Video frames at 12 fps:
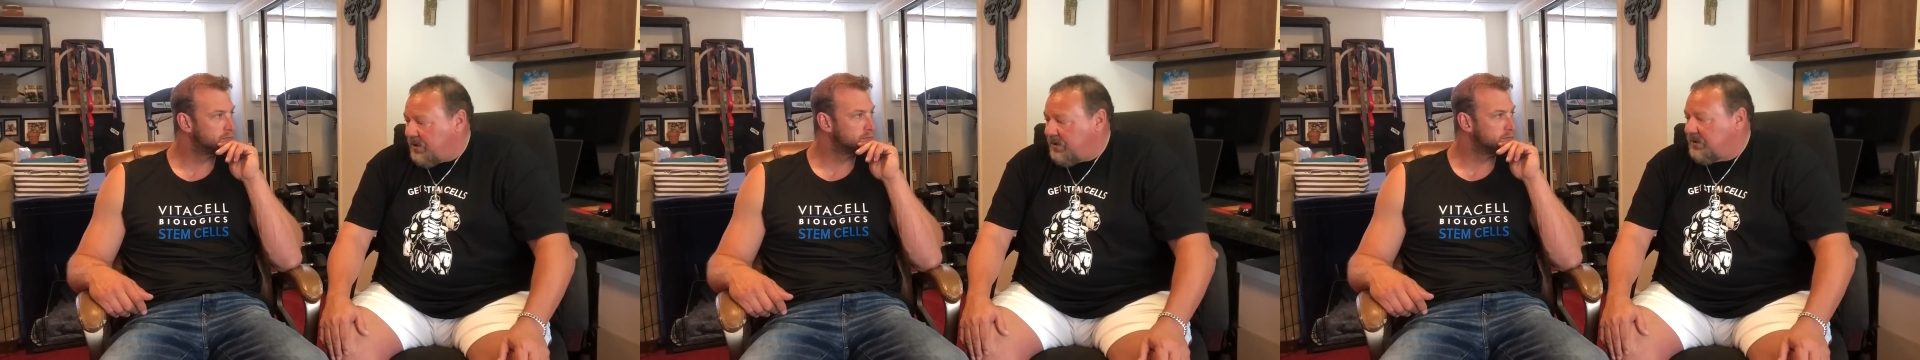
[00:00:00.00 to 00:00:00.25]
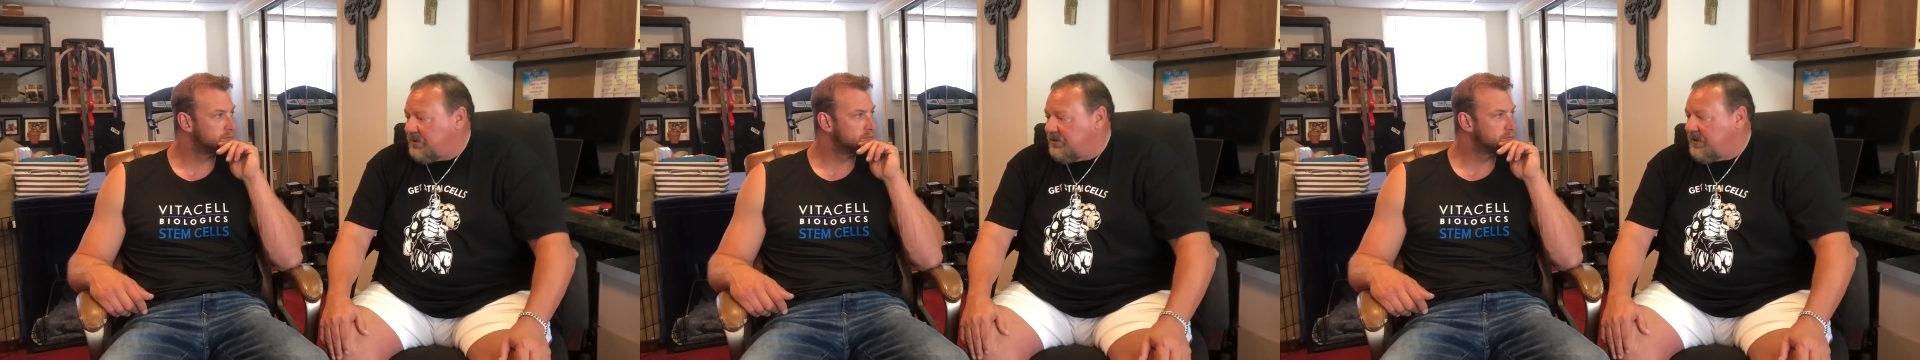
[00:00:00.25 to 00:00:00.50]

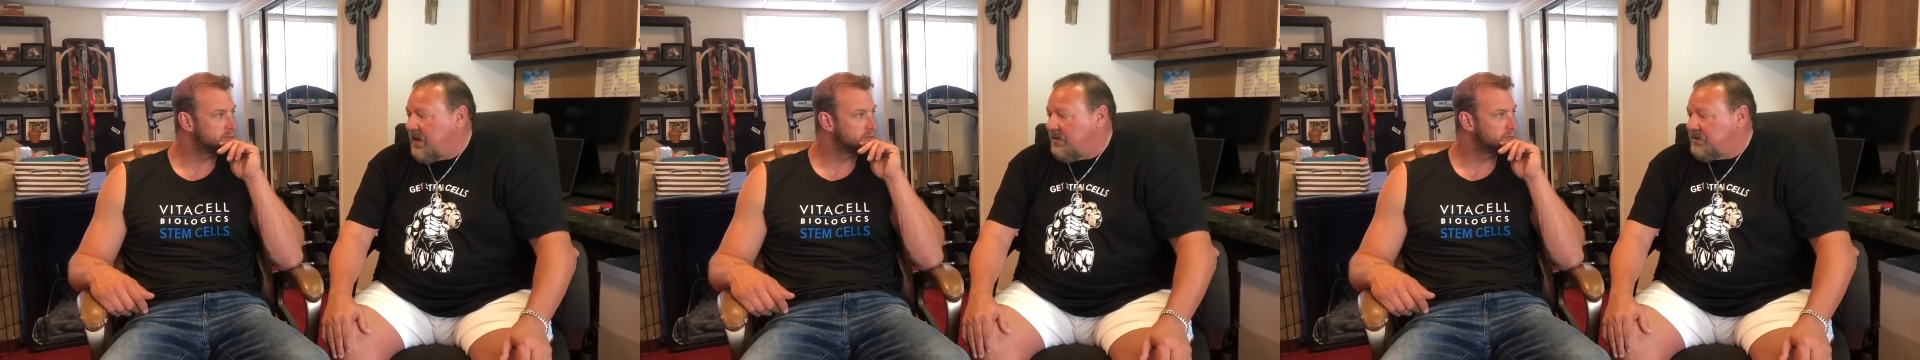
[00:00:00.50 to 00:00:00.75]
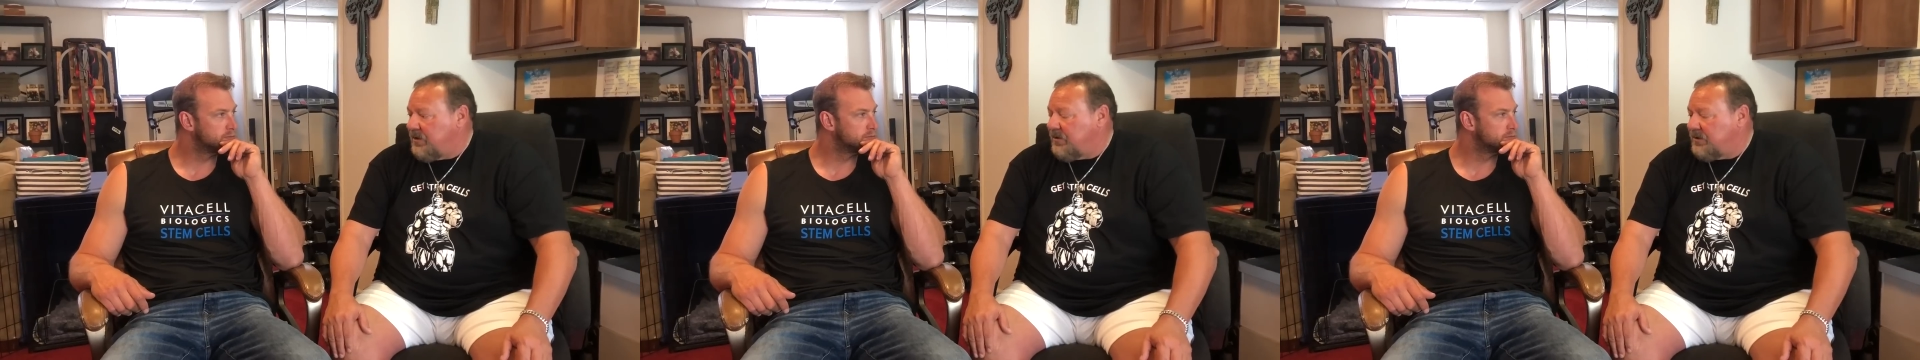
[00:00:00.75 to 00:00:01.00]
Speaker 1: gonna do now
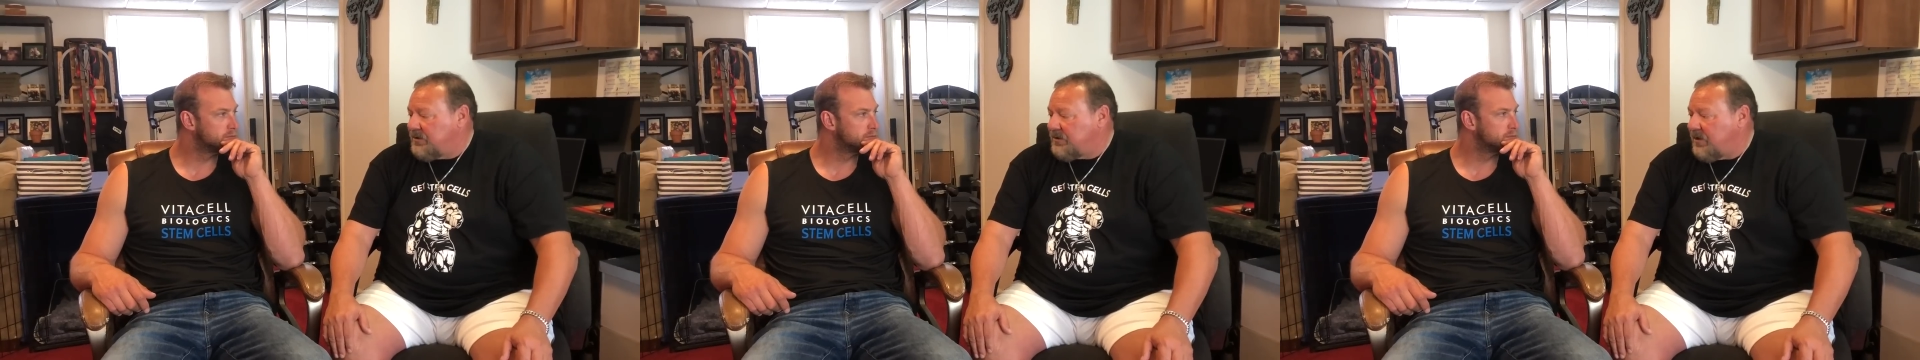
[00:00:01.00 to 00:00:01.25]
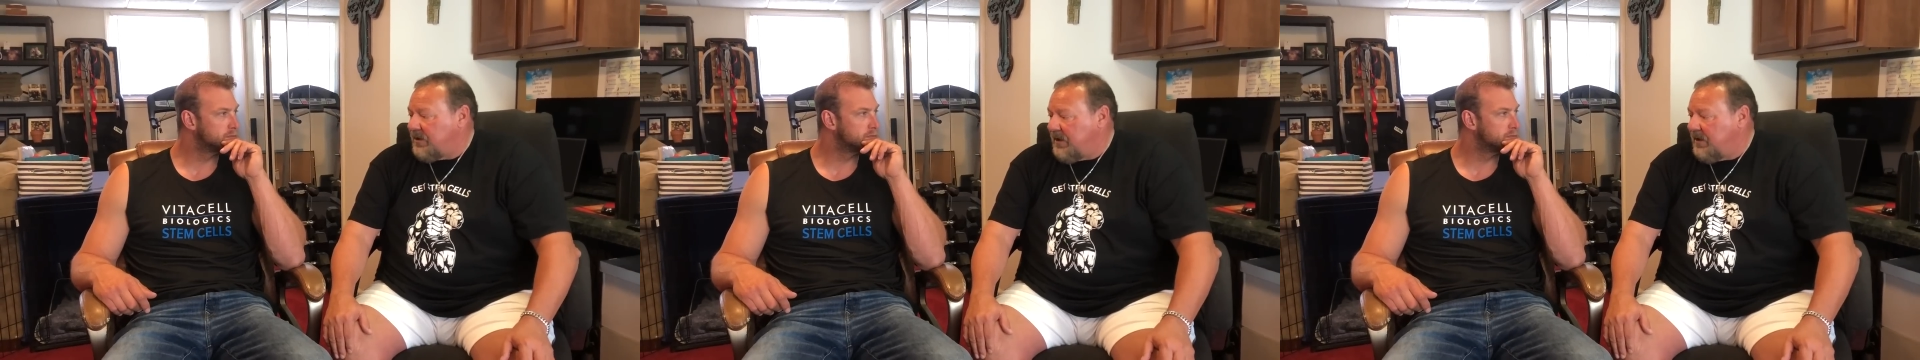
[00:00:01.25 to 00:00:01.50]
is they're gonna
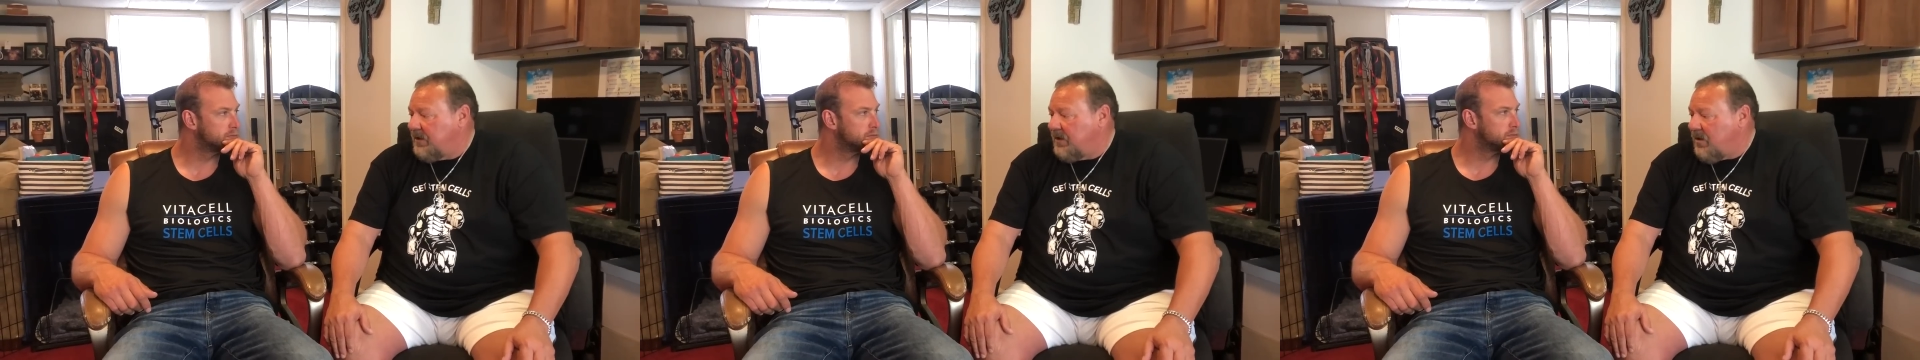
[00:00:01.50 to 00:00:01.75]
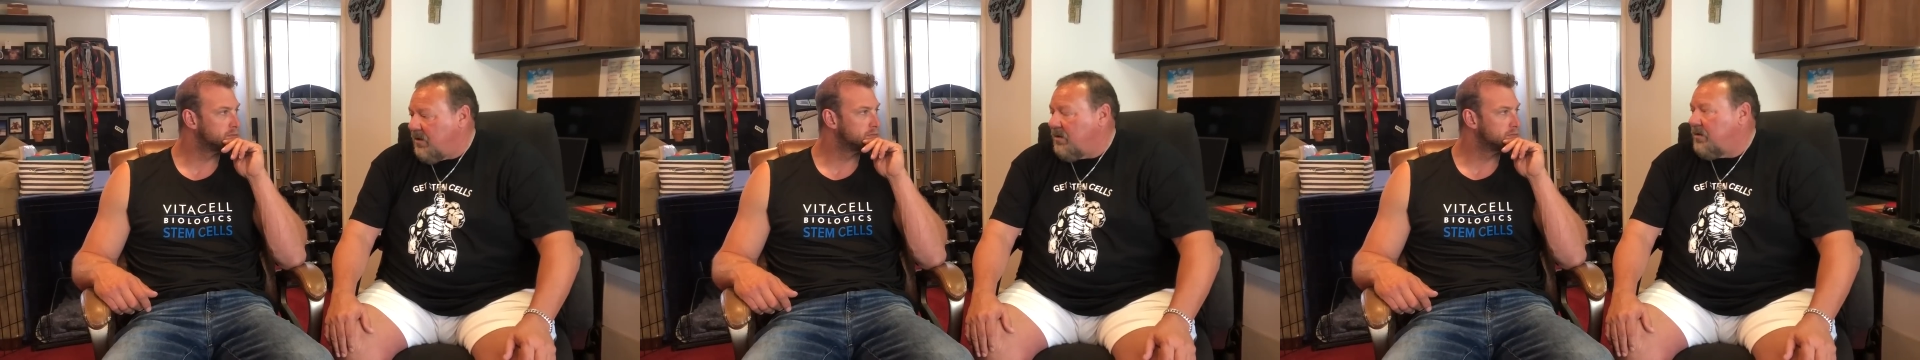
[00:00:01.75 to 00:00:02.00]
start healing
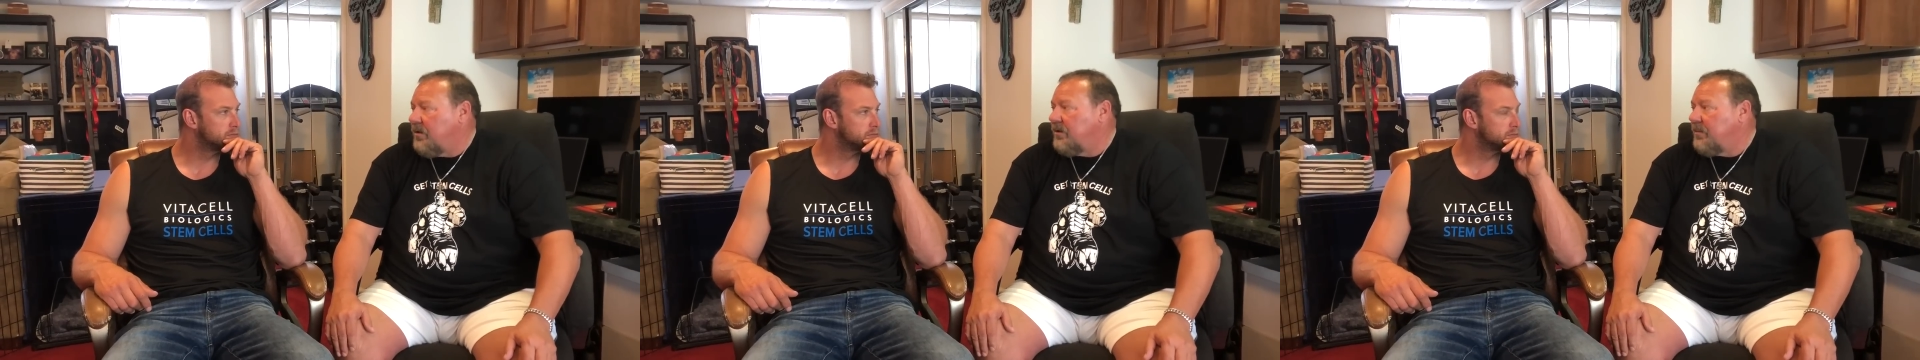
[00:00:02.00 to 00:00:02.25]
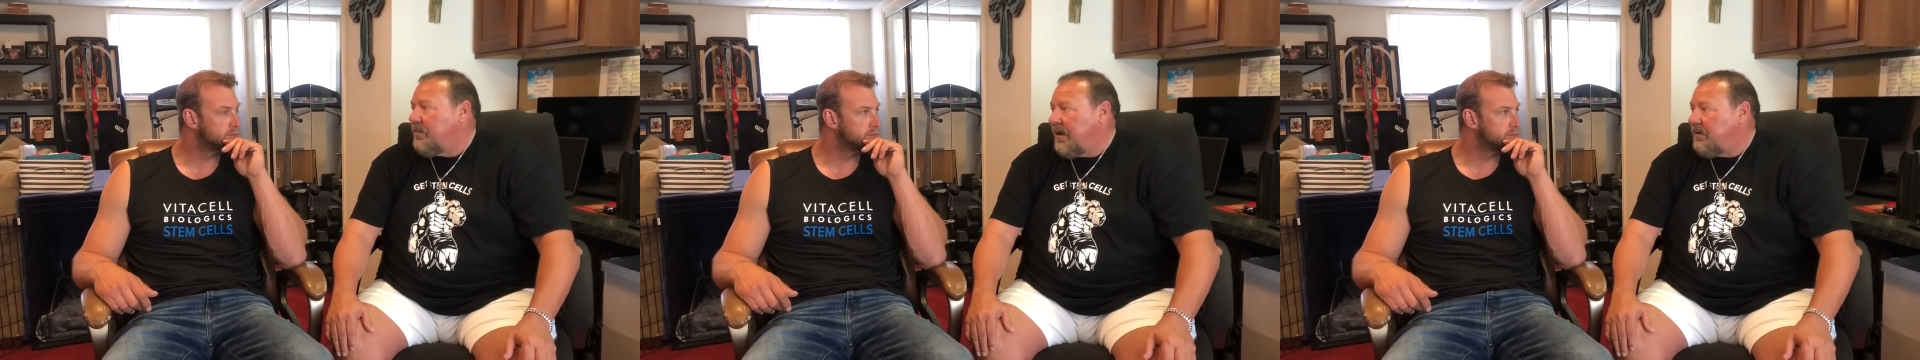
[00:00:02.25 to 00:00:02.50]
all
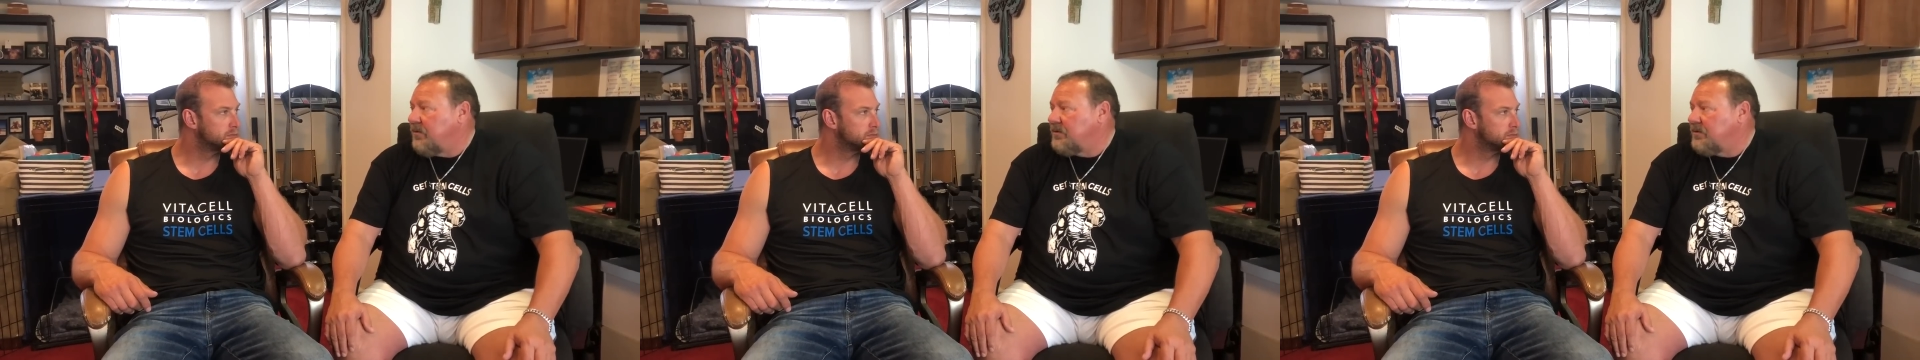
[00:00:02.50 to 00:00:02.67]
the micro